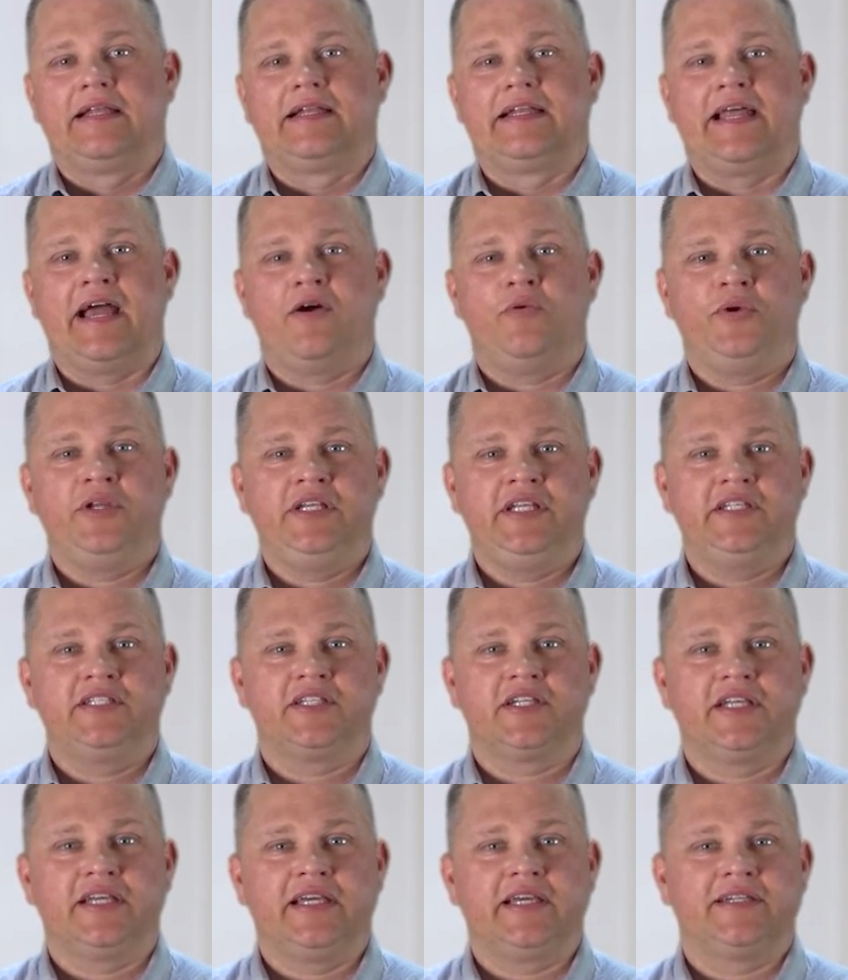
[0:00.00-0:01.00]
Now we need
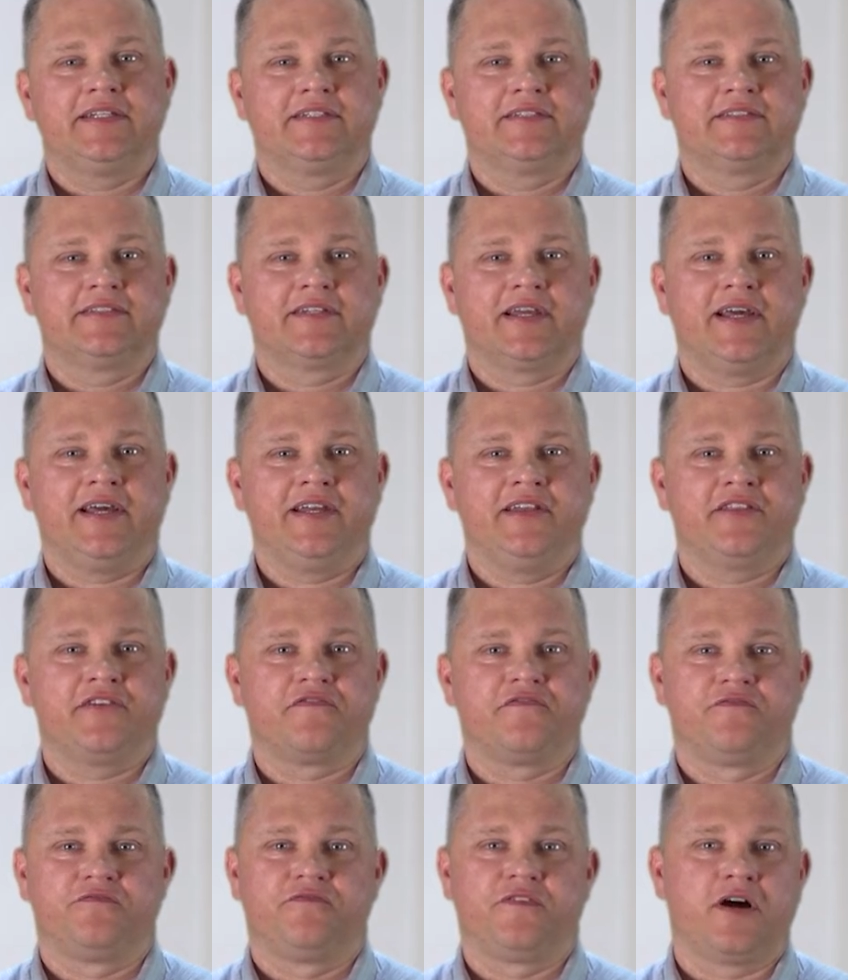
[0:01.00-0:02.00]
to get in kind of the
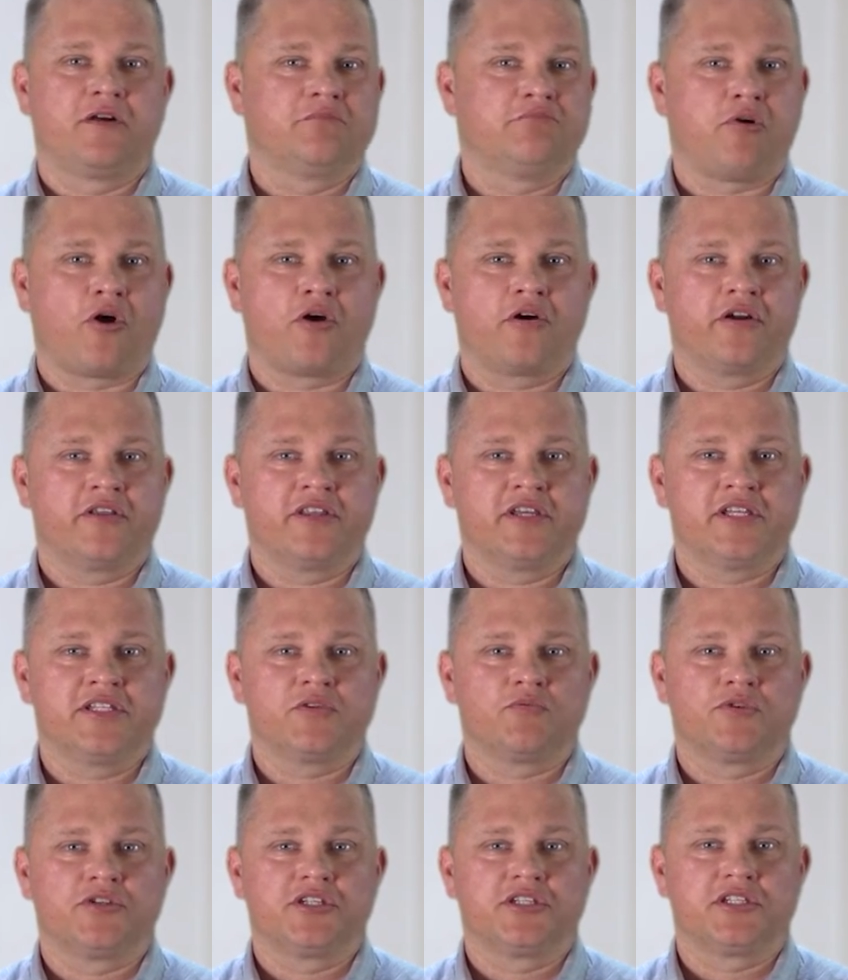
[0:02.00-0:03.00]
fun part of
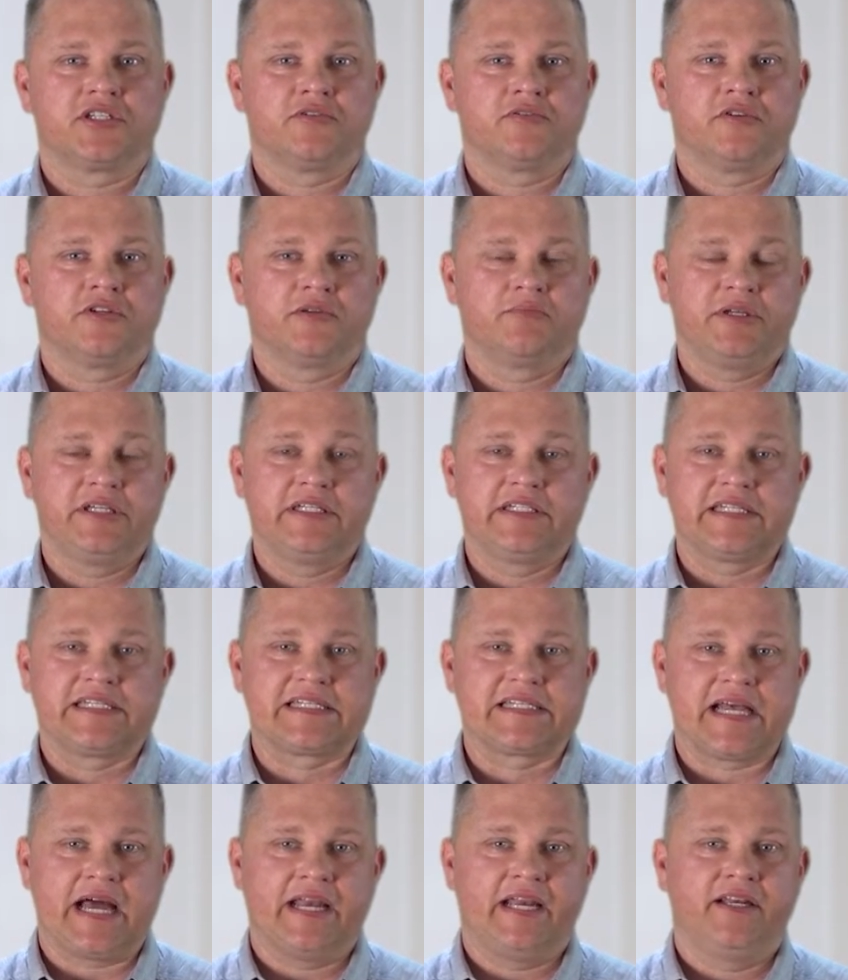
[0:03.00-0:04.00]
this, which is going to be
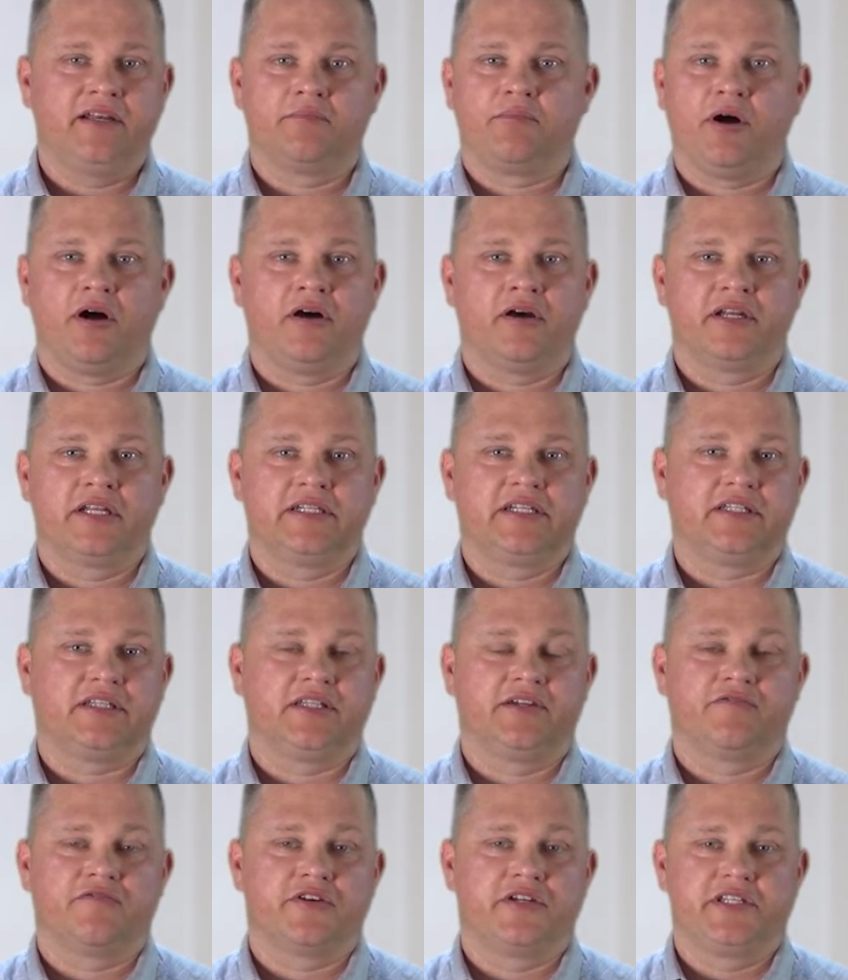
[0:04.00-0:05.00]
deciding upon a
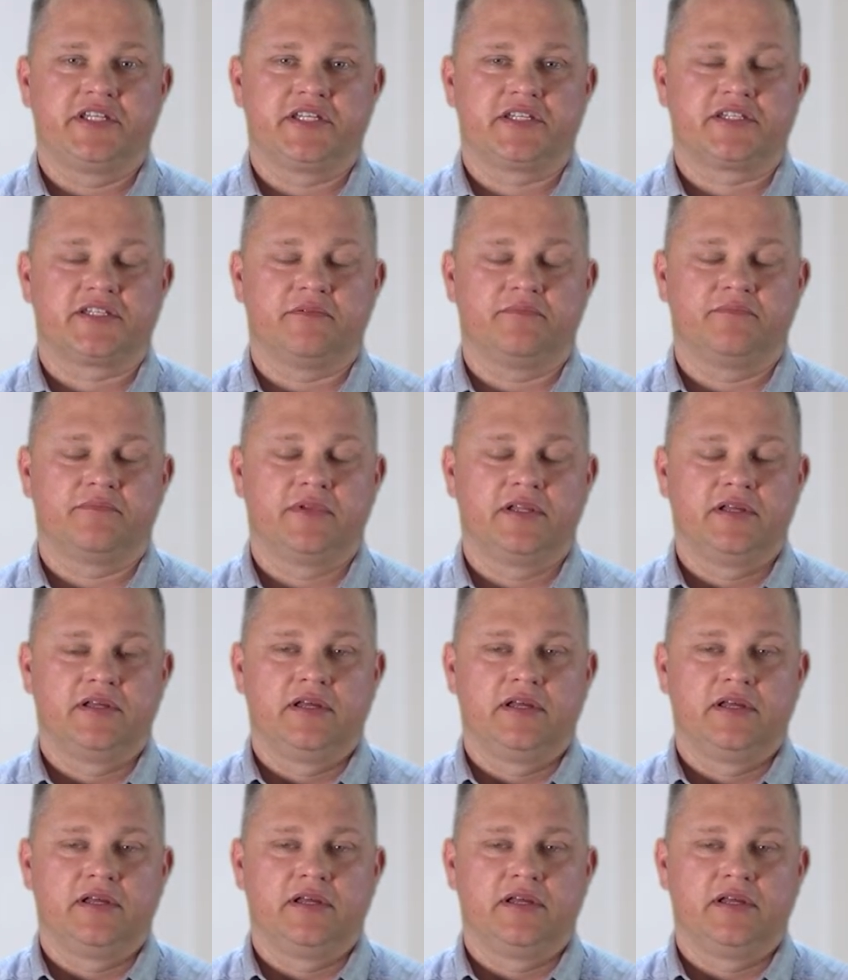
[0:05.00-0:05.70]
delivery system.